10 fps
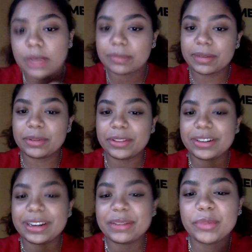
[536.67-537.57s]
My brother
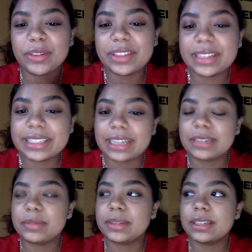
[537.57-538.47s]
and I were both
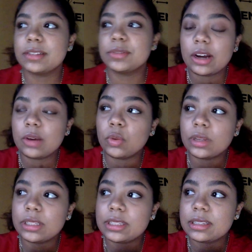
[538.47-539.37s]
excited because
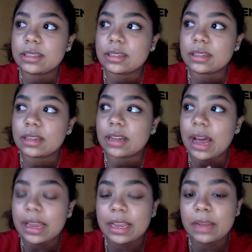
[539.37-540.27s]
once
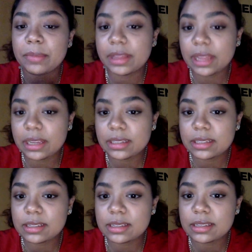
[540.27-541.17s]
I got my
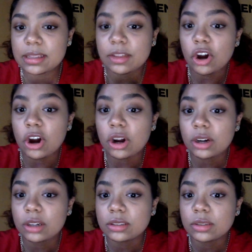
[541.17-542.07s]
license, the
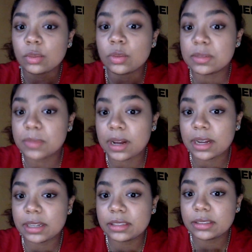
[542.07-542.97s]
car was
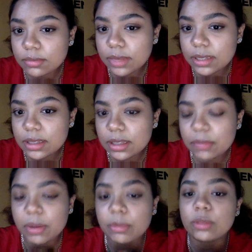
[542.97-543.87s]
mine, basically.
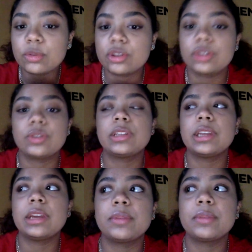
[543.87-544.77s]
My brother was just
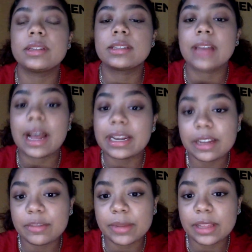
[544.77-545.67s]
using because I
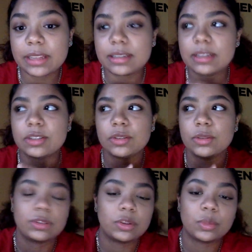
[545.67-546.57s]
didn't have my license yet, so
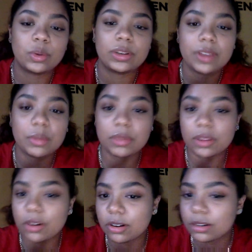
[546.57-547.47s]
there was no point of keeping
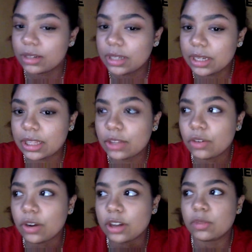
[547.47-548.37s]
the car in the
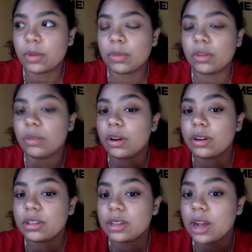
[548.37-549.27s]
garage, so my brother
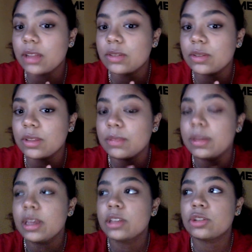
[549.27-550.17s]
brought it to college with him.
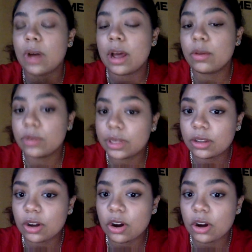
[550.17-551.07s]
So I would
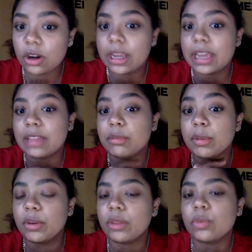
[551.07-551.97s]
get the car, and then
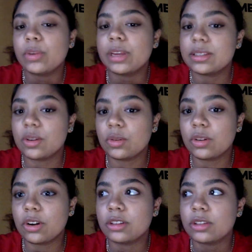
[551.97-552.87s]
my brother would get his own
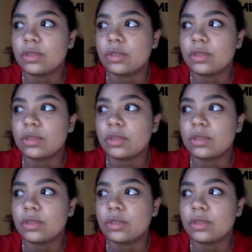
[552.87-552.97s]
car.